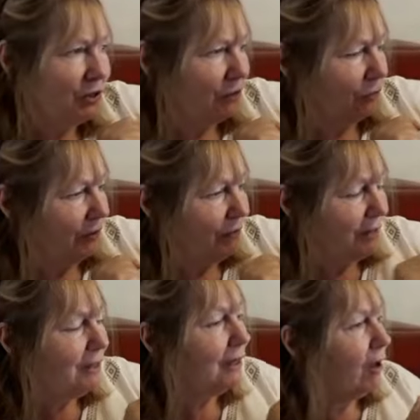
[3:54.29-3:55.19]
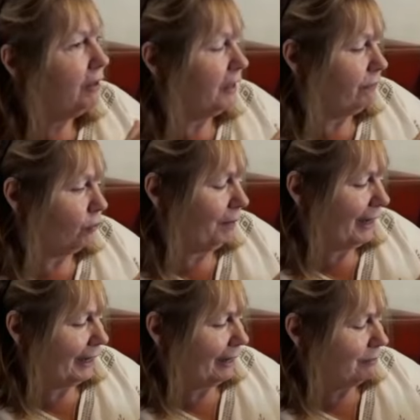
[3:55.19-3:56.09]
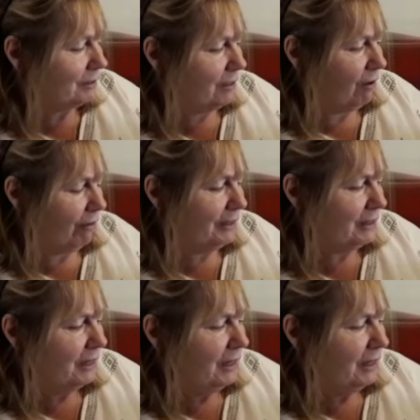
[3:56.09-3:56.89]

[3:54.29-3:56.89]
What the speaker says: or even in the garden if you're playing outside.